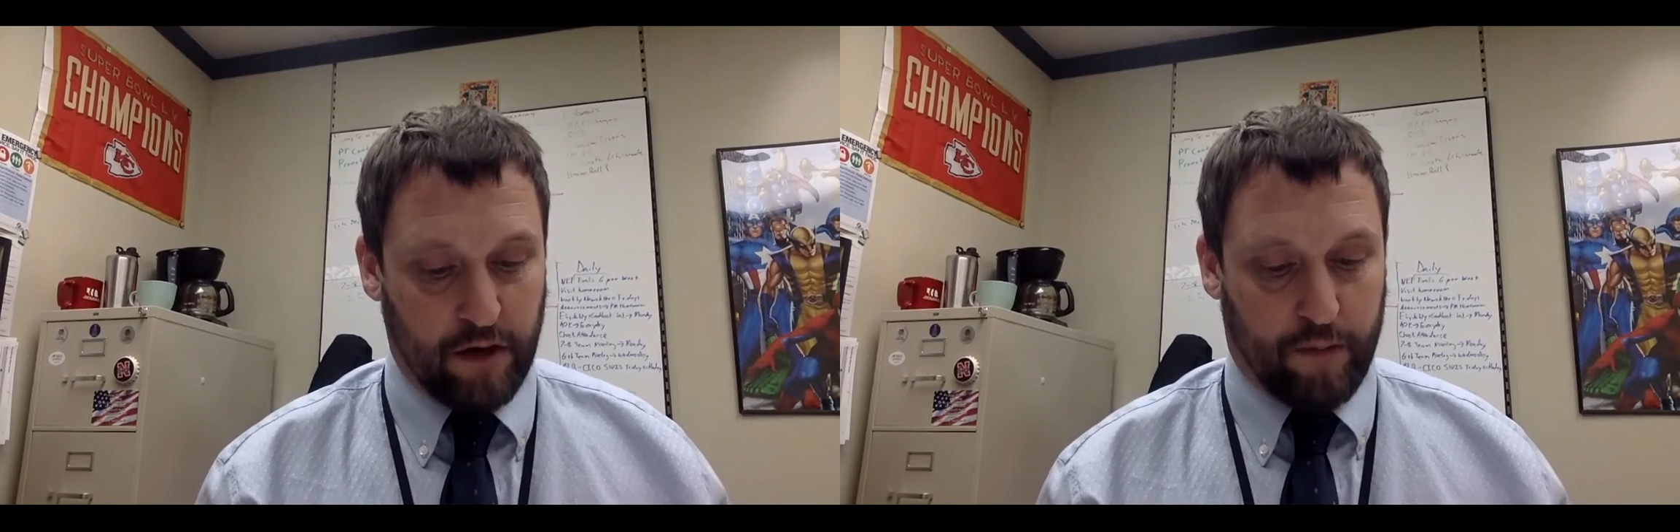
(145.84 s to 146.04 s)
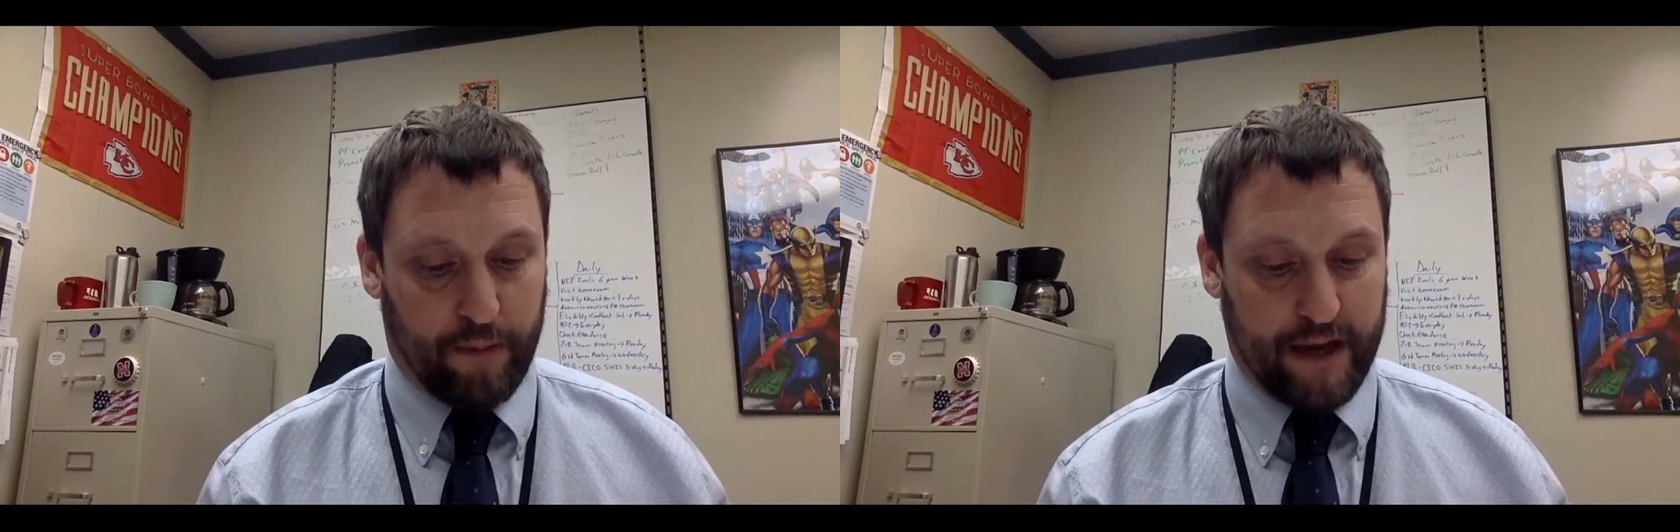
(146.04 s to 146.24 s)

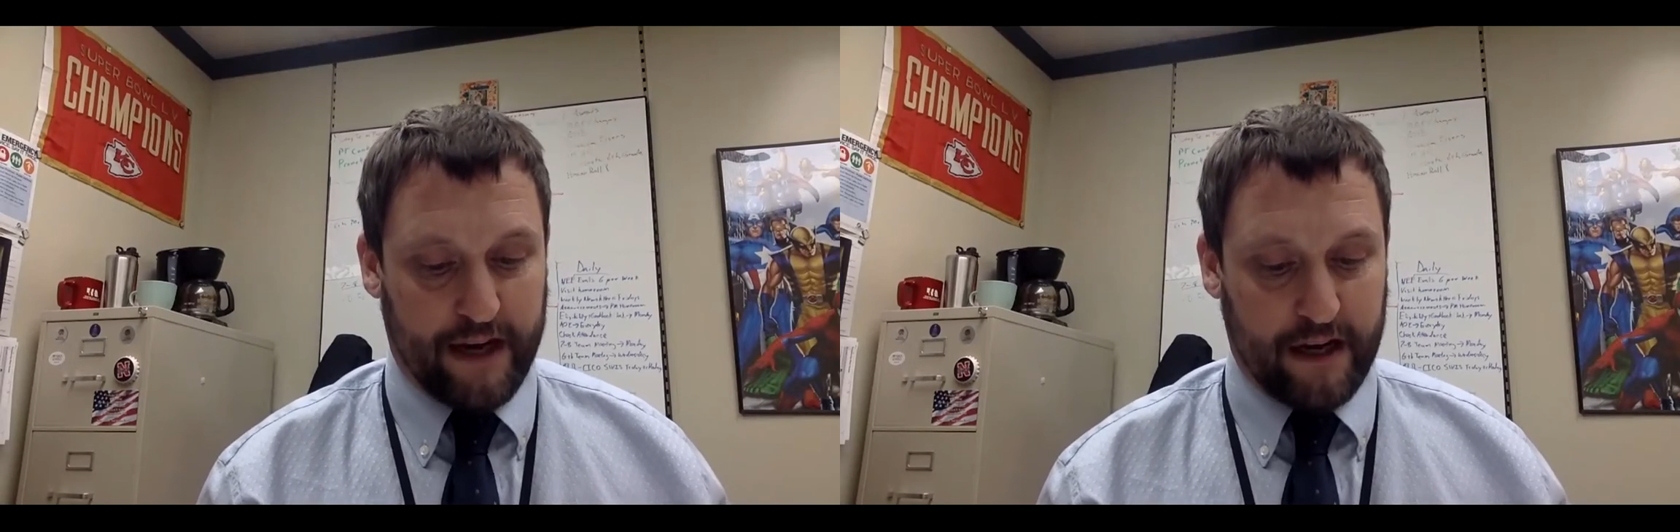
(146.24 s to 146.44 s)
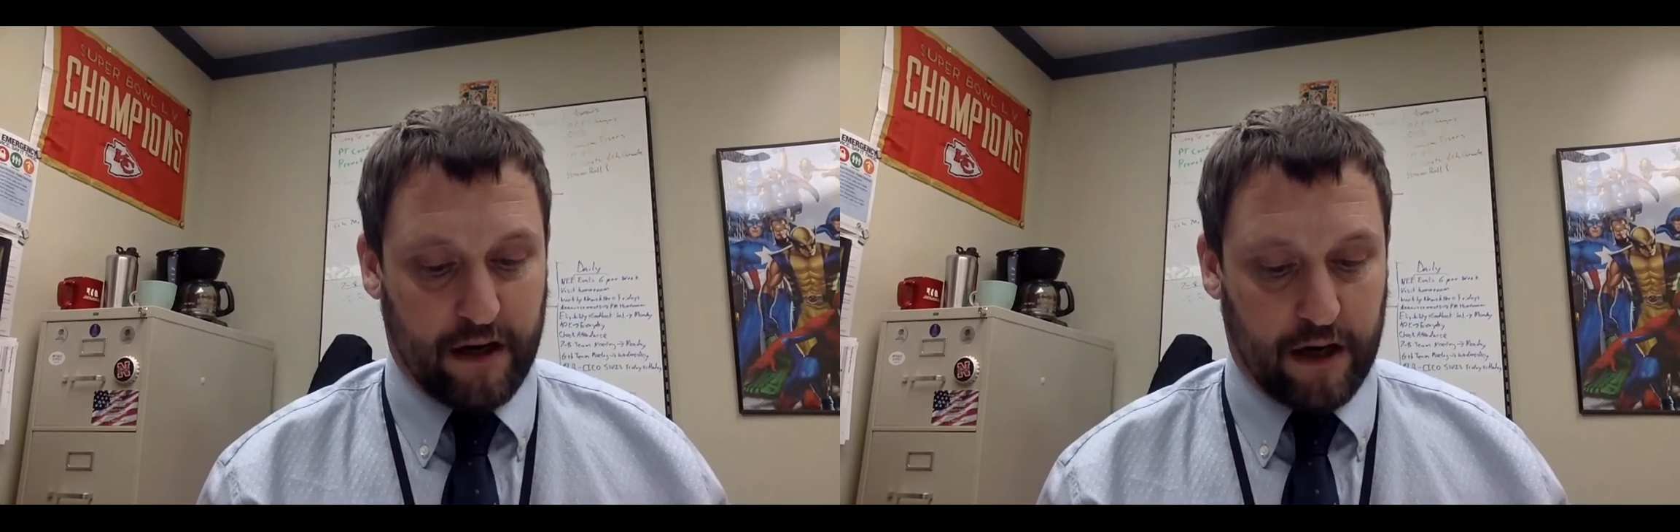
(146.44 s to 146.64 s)
We're
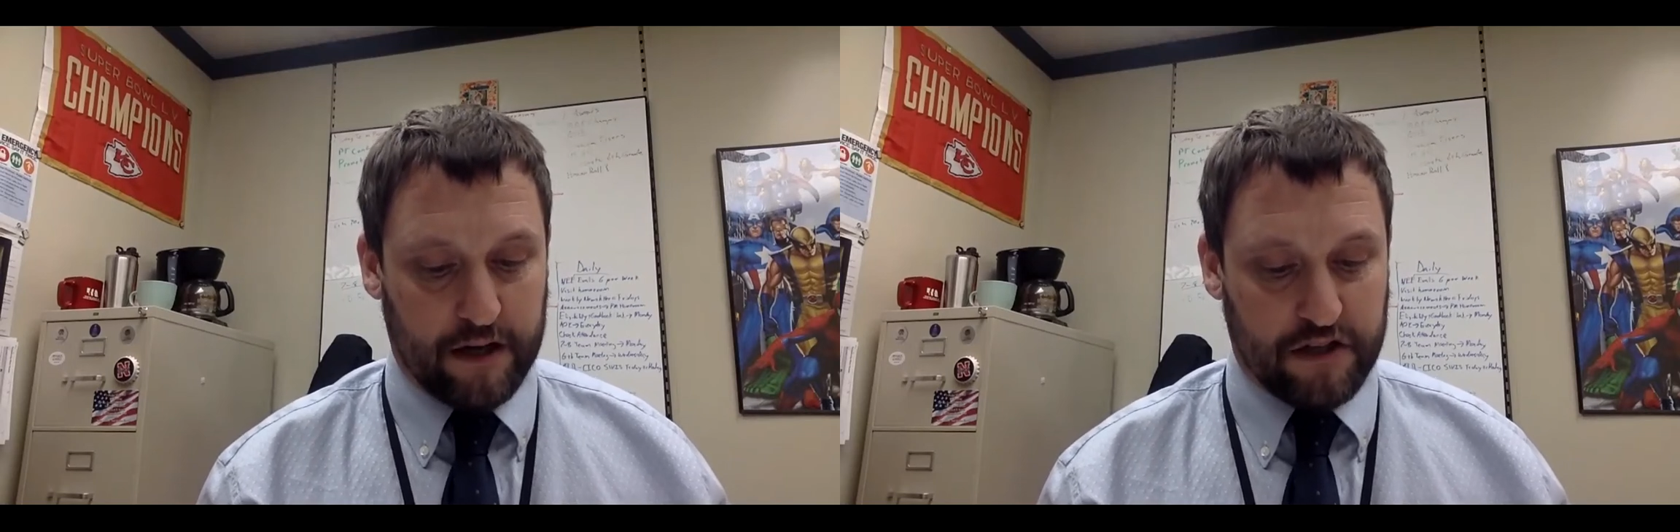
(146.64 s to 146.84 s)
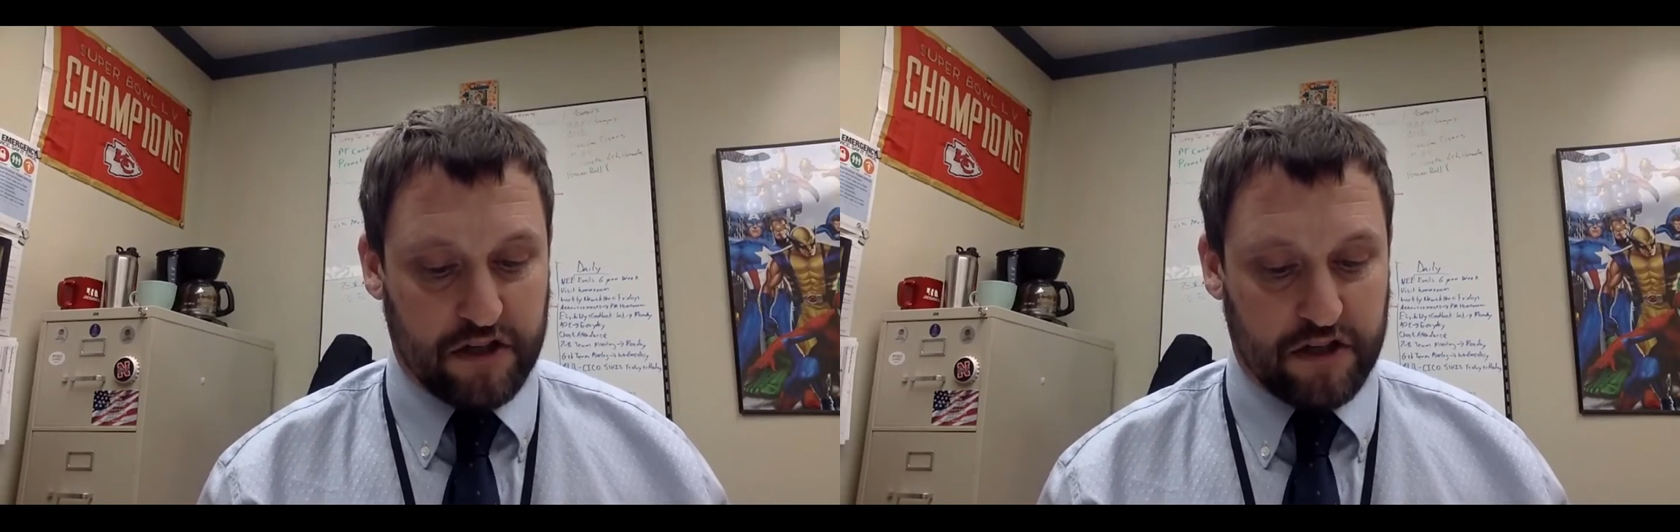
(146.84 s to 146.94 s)
planning on